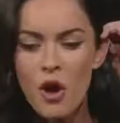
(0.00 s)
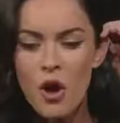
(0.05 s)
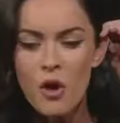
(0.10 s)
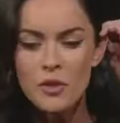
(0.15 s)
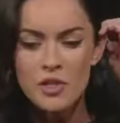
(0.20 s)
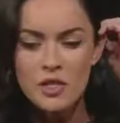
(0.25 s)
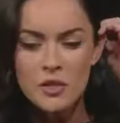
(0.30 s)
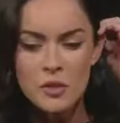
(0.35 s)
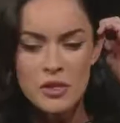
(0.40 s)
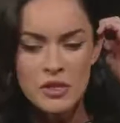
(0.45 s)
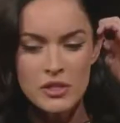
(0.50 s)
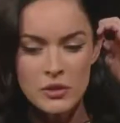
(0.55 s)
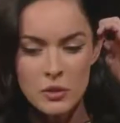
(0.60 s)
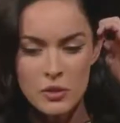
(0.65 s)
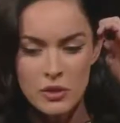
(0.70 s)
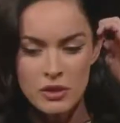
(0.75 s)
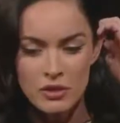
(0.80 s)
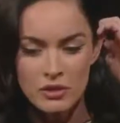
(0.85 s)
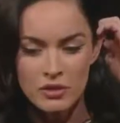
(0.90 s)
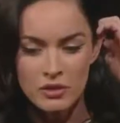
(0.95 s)
I've always been
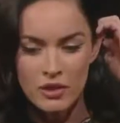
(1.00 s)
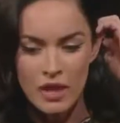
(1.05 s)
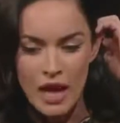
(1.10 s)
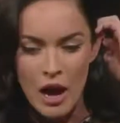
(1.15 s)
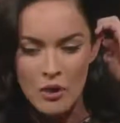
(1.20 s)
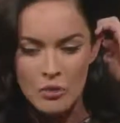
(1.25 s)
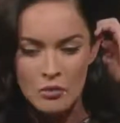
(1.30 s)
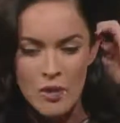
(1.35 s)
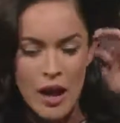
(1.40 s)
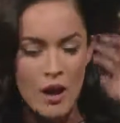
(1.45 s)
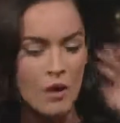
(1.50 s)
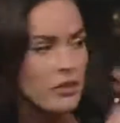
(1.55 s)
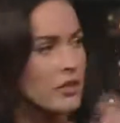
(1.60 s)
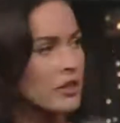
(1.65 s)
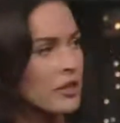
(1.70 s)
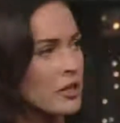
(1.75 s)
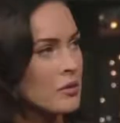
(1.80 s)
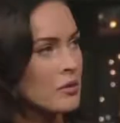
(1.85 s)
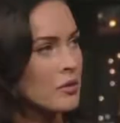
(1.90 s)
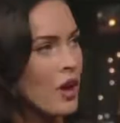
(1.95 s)
sort of
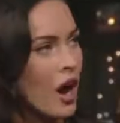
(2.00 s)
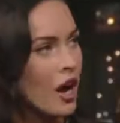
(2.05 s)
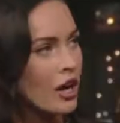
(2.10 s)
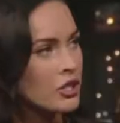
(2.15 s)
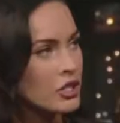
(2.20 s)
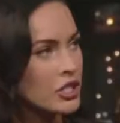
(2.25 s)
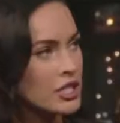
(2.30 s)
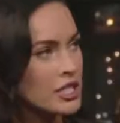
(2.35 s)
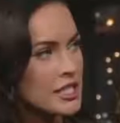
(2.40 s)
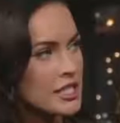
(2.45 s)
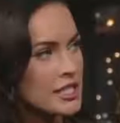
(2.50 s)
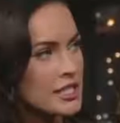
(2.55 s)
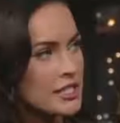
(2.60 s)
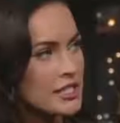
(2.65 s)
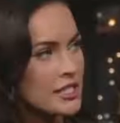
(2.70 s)
loudmouthed and obnoxious.